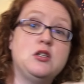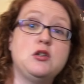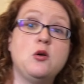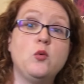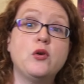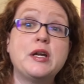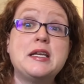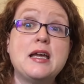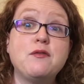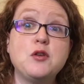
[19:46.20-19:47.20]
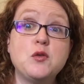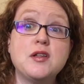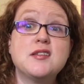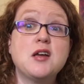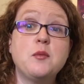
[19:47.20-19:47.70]
don't worry, nephew
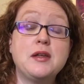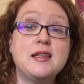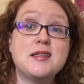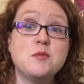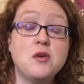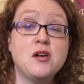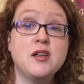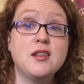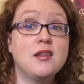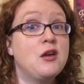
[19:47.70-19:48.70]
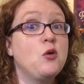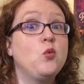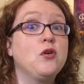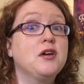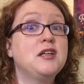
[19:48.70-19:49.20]
that's coming this month.
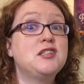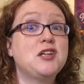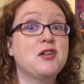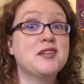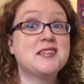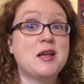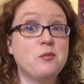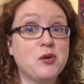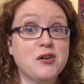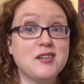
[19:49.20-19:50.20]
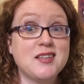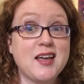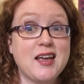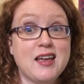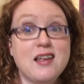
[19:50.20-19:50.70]
We're going to share the same
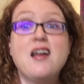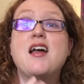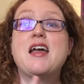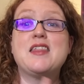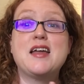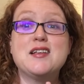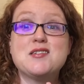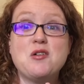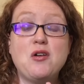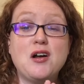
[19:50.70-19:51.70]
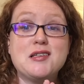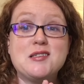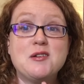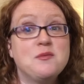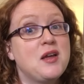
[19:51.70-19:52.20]
birthday, and that is so
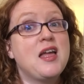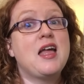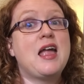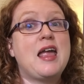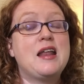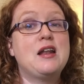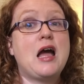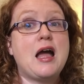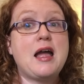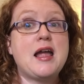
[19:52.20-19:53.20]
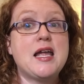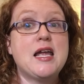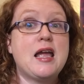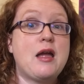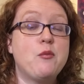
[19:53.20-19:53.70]
awesome. And I
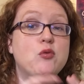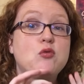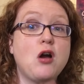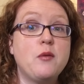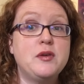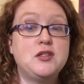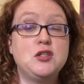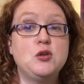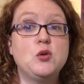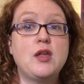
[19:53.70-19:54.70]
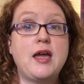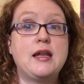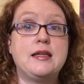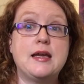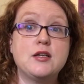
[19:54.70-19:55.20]
promise you that,
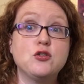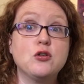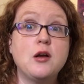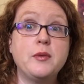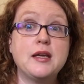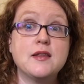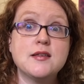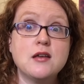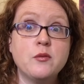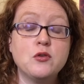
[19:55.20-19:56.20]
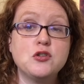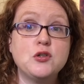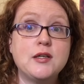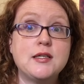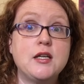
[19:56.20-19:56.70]
yes, you're coming in the summer, June
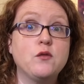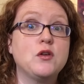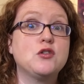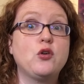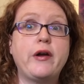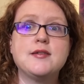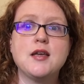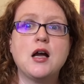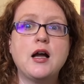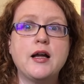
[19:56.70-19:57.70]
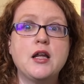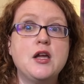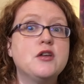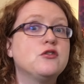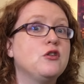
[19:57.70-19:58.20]
19th, when it's crazy hot,
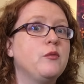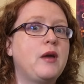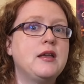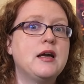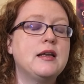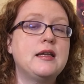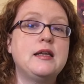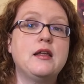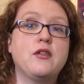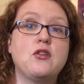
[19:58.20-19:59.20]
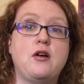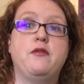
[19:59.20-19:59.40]
so you may not need a